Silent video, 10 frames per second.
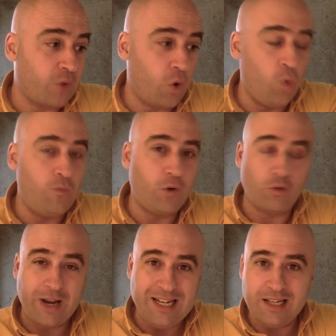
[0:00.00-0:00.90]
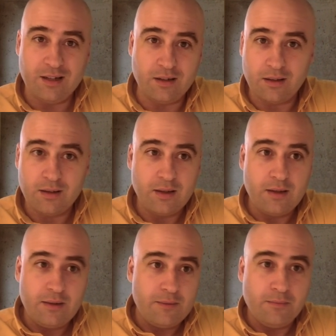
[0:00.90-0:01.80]
overrated
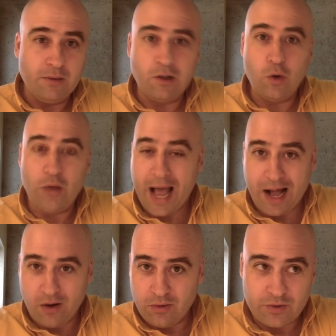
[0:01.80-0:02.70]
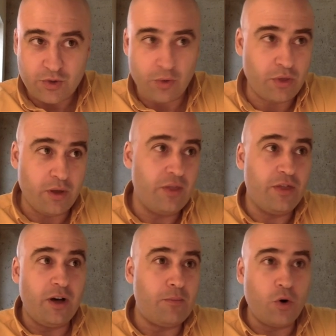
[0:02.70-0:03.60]
locales, or
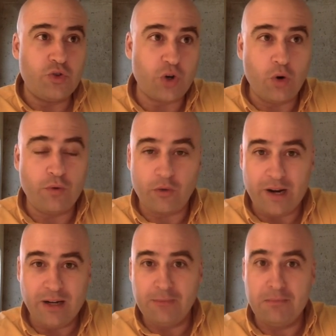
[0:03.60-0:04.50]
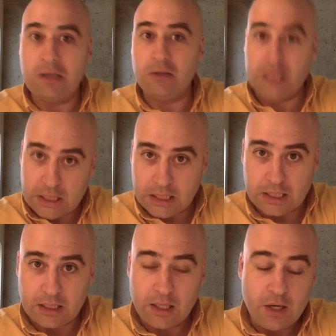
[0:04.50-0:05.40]
the most overrated milieu
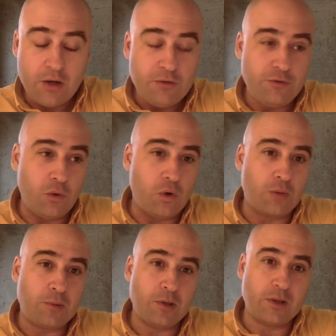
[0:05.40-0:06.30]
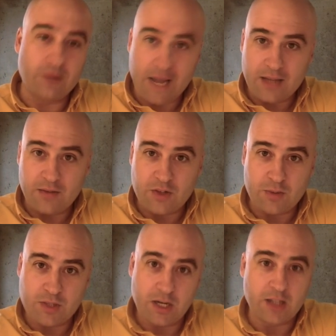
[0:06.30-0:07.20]
for political activism
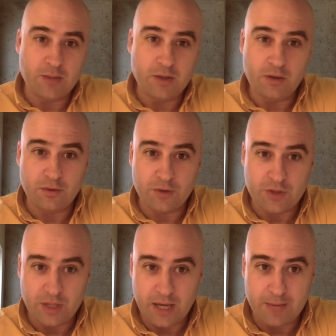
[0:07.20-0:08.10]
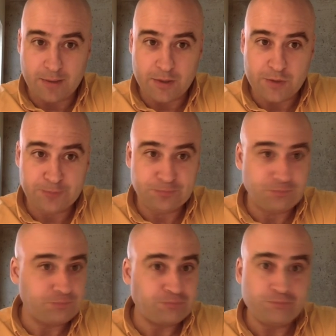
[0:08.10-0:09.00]
has got to be the university campus.
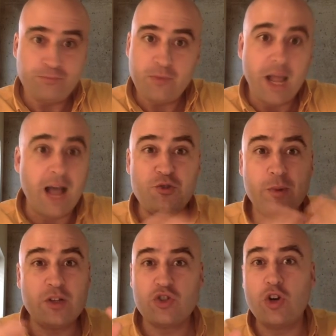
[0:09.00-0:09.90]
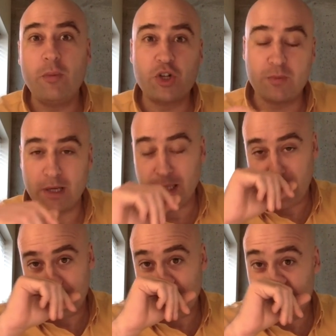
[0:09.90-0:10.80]
I've spent so much of my
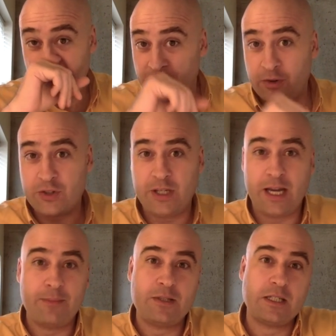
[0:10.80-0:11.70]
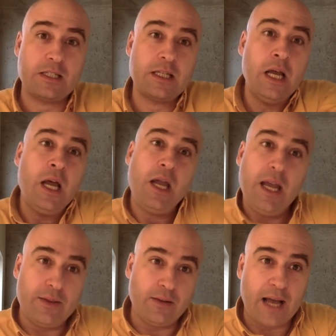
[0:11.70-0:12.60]
life on university campuses
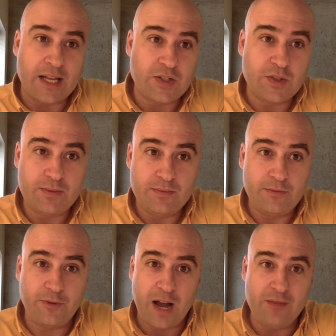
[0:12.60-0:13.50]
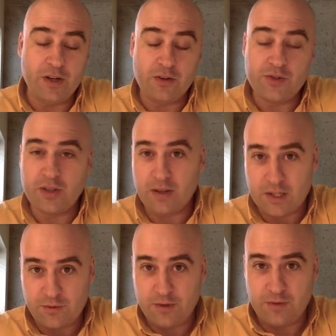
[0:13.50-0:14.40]
in the last 5 years, in the
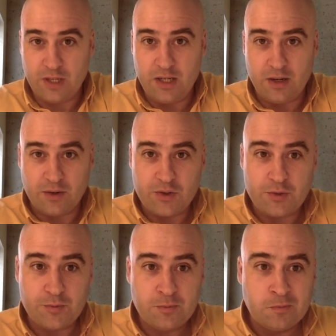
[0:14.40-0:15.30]
last 15 years.